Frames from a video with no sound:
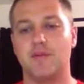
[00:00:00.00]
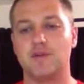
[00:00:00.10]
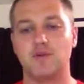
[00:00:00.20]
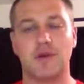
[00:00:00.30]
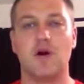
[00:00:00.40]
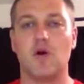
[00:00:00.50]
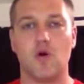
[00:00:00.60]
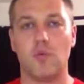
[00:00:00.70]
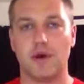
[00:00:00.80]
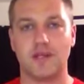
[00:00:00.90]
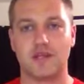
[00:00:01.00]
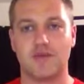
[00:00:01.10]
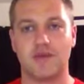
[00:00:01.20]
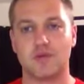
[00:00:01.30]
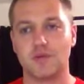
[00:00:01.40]
doing a whole bunch
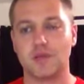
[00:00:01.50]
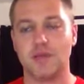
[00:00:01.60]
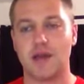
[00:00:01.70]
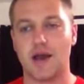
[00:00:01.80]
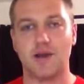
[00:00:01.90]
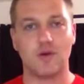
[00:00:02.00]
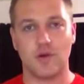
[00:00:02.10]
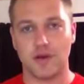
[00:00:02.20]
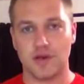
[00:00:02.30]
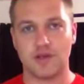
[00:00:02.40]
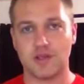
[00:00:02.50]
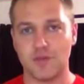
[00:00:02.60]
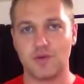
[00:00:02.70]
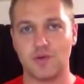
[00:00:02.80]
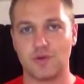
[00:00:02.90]
of it's really not going to
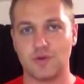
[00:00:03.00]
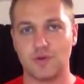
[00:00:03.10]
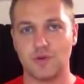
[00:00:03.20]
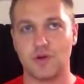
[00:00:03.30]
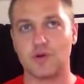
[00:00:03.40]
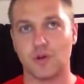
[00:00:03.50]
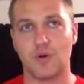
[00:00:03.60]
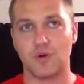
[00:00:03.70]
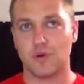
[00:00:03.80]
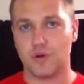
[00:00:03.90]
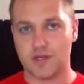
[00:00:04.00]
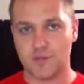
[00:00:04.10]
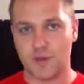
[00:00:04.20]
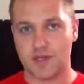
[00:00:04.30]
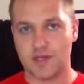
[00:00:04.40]
contribute to your total as
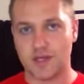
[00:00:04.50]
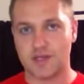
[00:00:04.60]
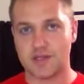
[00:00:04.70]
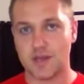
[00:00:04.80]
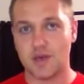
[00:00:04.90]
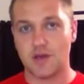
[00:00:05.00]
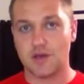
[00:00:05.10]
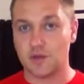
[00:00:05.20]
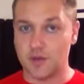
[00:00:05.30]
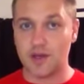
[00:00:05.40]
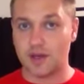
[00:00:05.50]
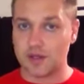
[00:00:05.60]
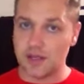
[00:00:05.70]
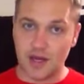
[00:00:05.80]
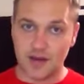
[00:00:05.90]
much as doing a
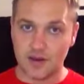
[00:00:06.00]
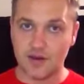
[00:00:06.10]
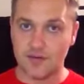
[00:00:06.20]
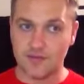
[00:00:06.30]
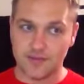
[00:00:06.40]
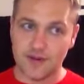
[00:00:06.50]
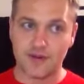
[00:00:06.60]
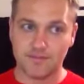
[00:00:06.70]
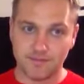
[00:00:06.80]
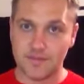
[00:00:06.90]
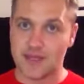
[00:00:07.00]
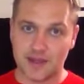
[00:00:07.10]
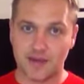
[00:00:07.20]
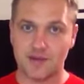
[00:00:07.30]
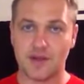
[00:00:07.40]
lot of
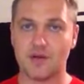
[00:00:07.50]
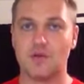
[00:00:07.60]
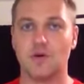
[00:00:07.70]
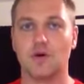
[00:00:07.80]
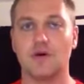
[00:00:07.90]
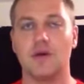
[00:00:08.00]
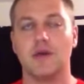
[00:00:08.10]
deadlifting will.